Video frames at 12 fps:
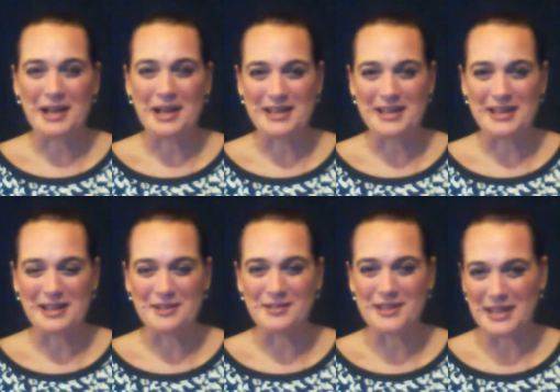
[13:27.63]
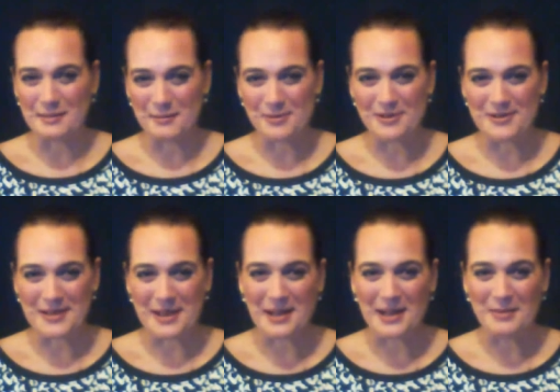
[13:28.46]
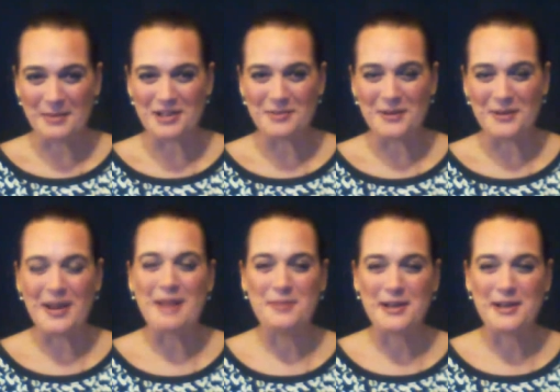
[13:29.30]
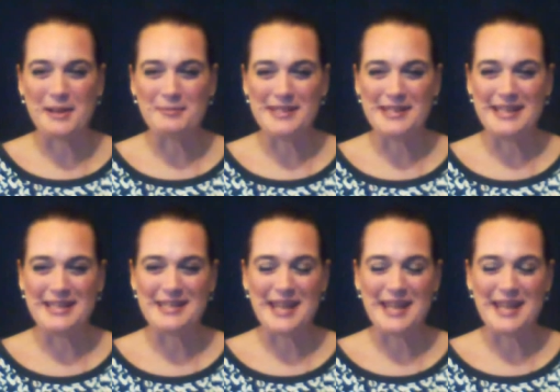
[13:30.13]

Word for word: B-E-A-U-T-E report.com, on Twitter at Beauty Publicist,